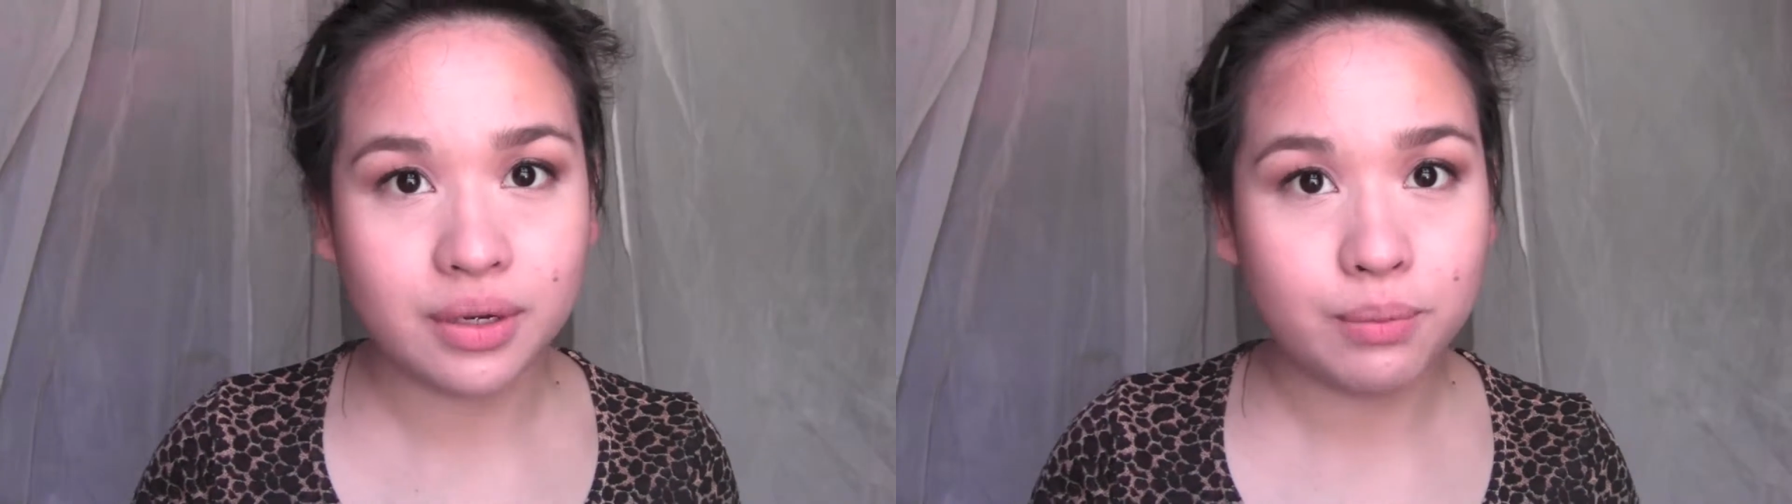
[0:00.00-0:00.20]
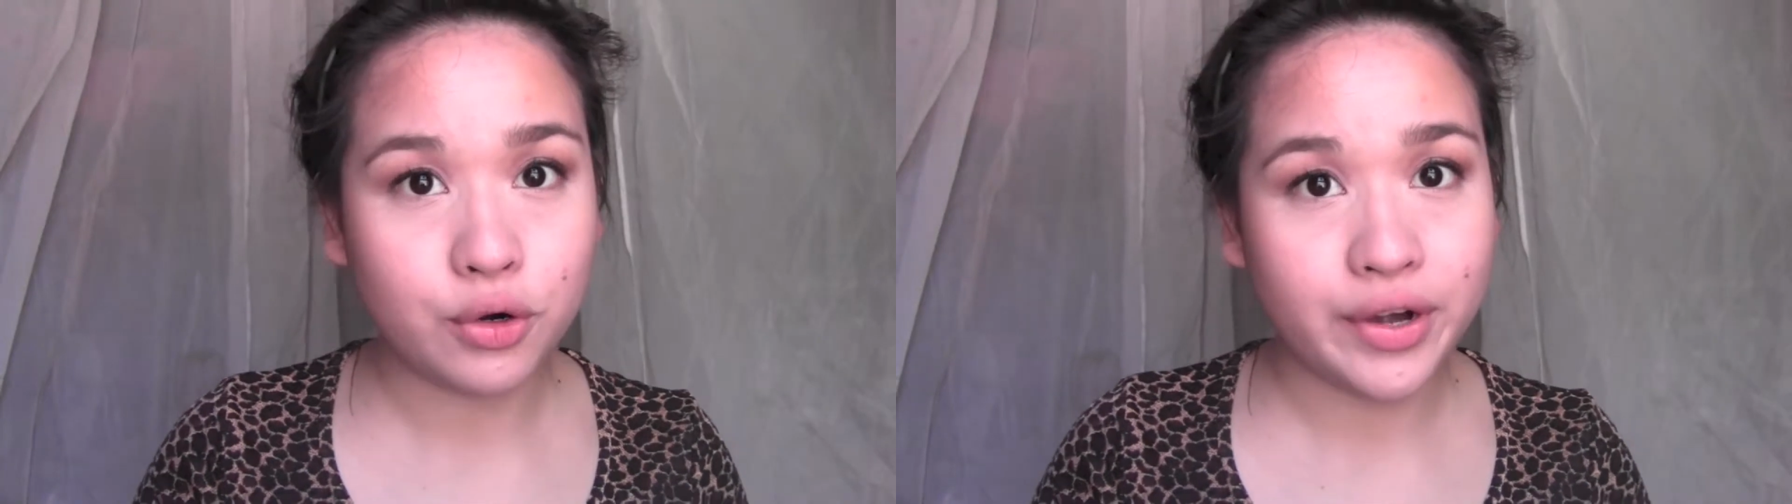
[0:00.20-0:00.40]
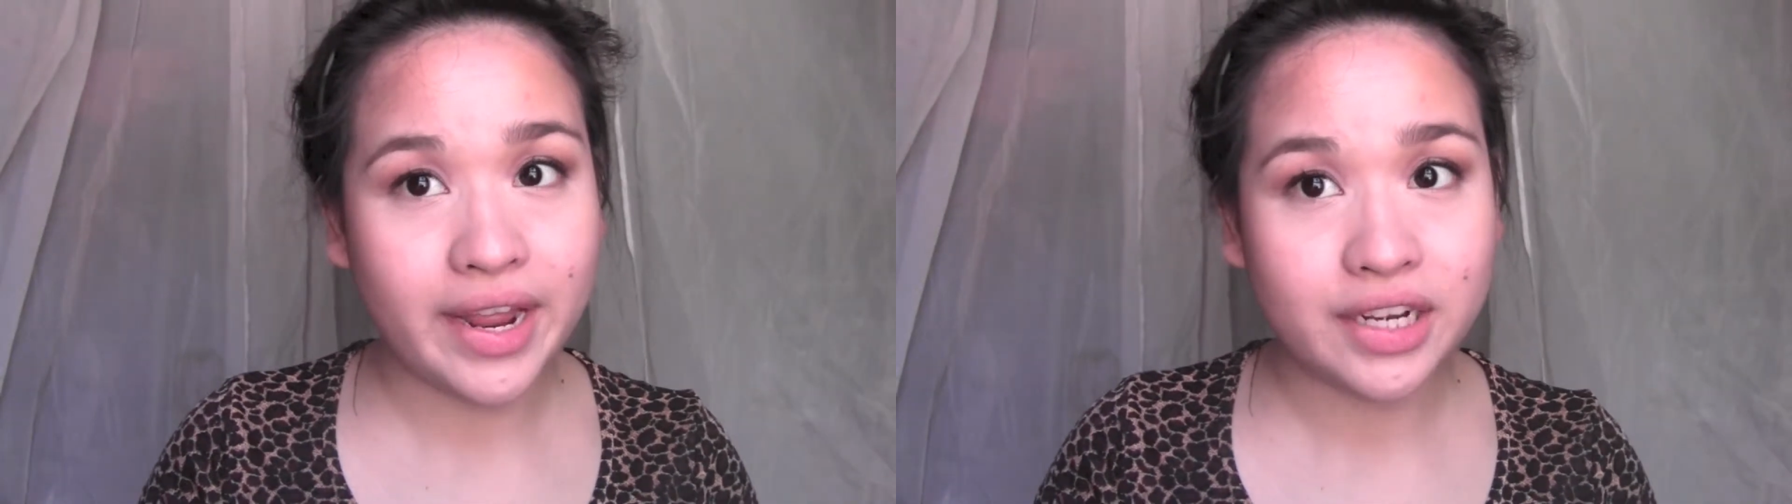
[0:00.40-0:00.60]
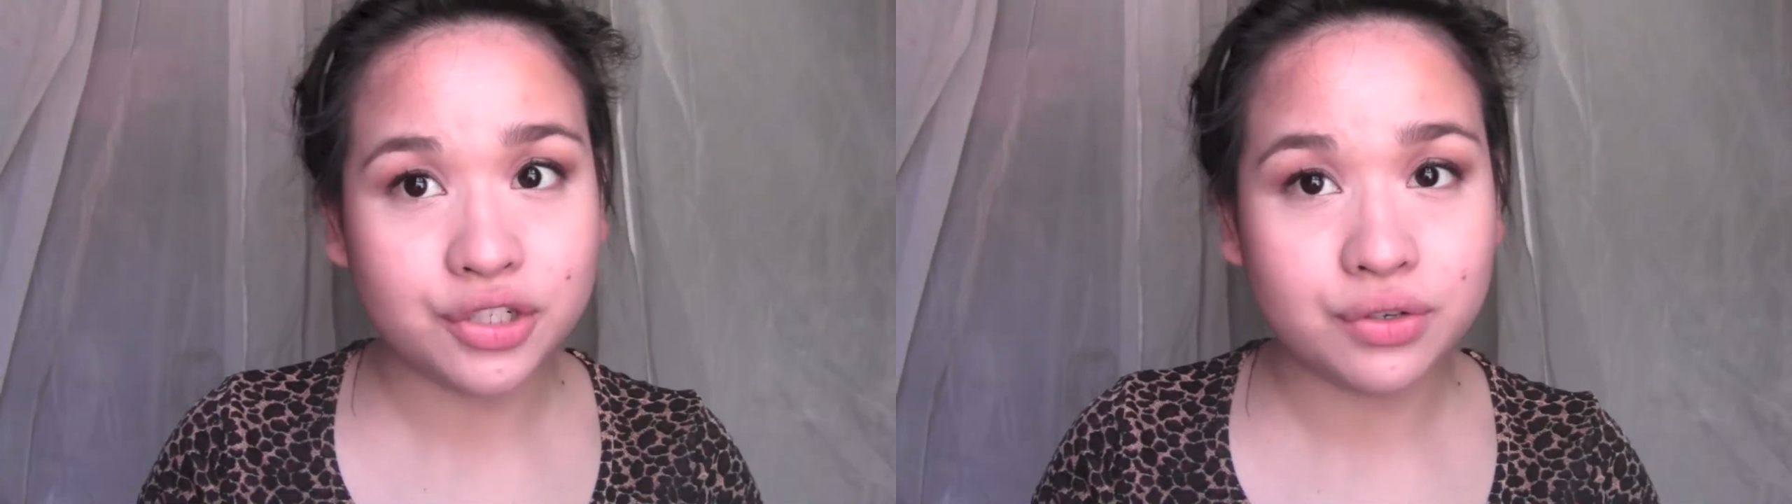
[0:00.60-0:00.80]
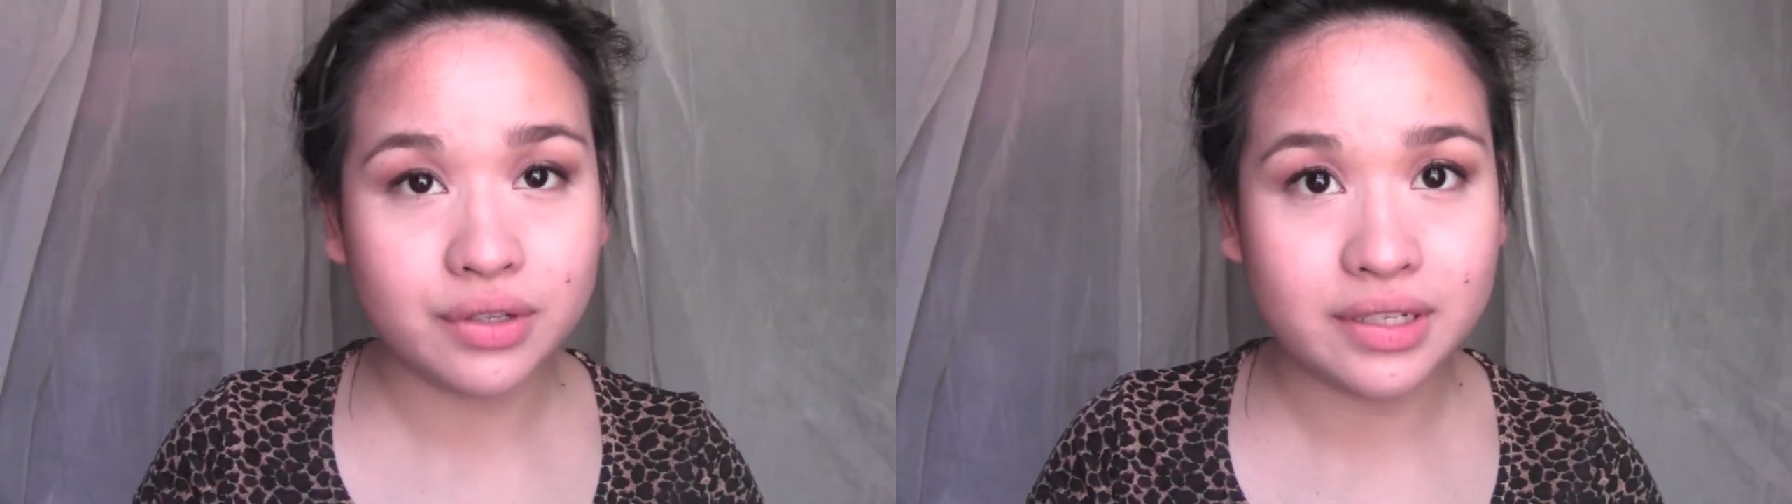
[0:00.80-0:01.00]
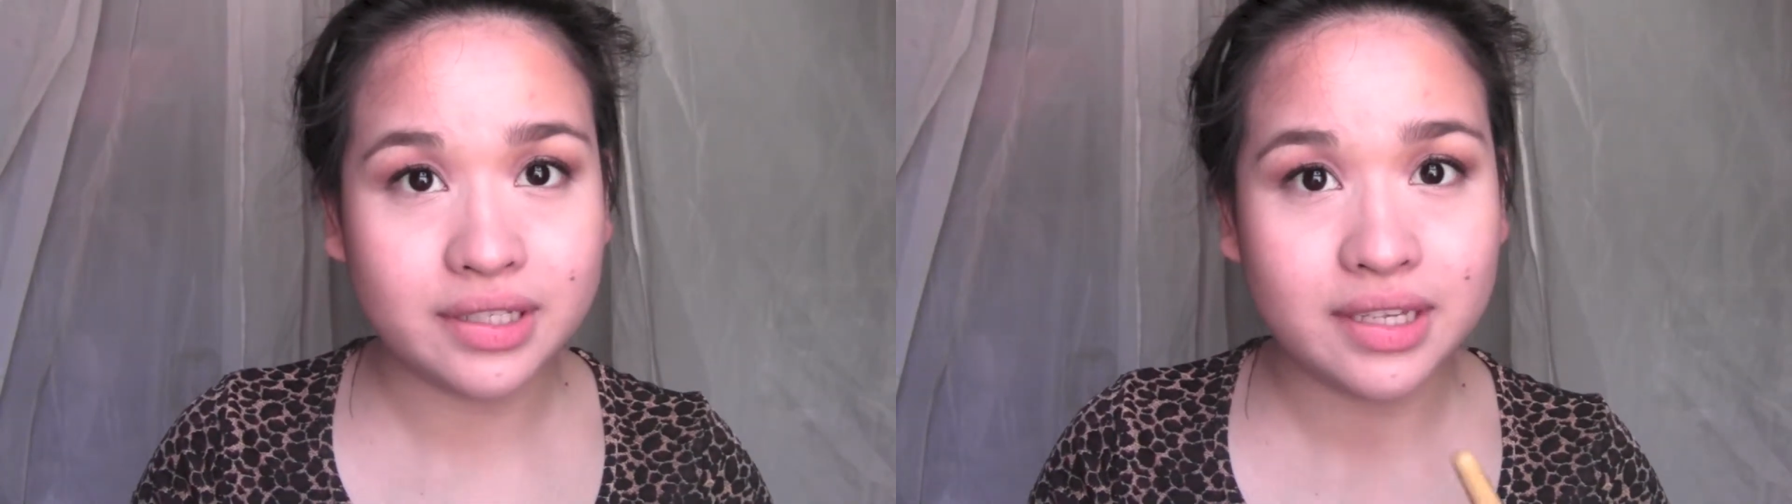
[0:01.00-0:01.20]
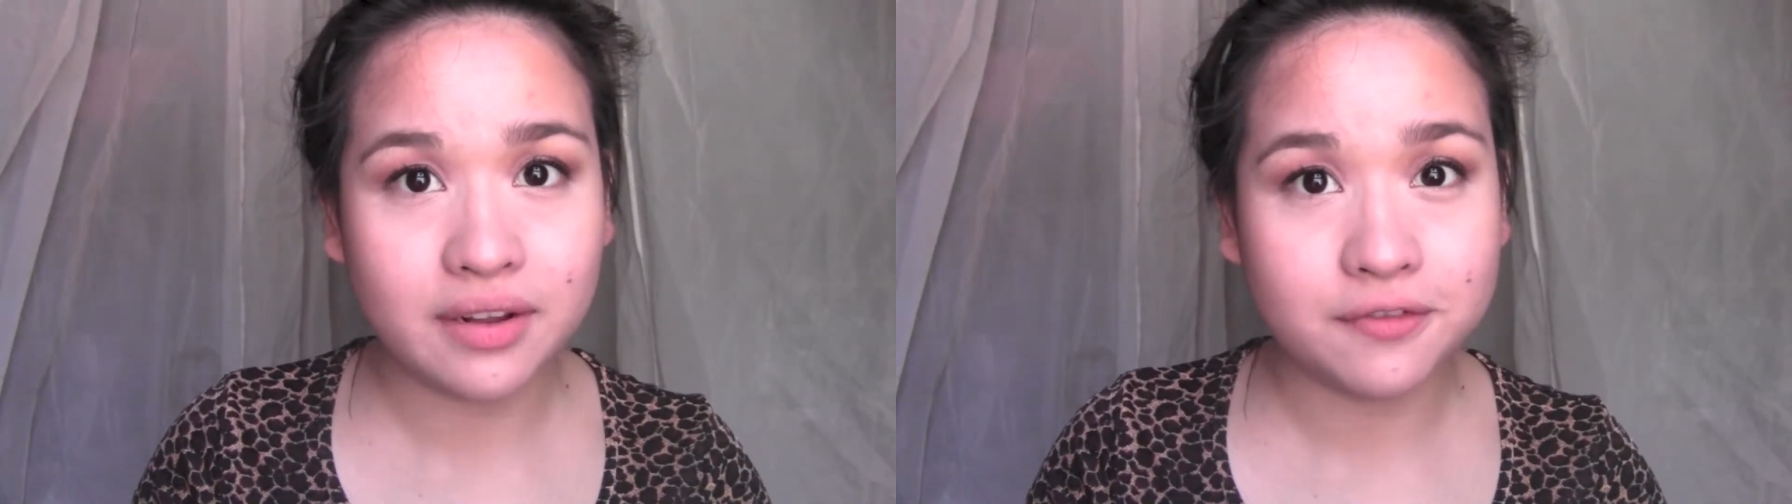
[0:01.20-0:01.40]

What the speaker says: and more natural instead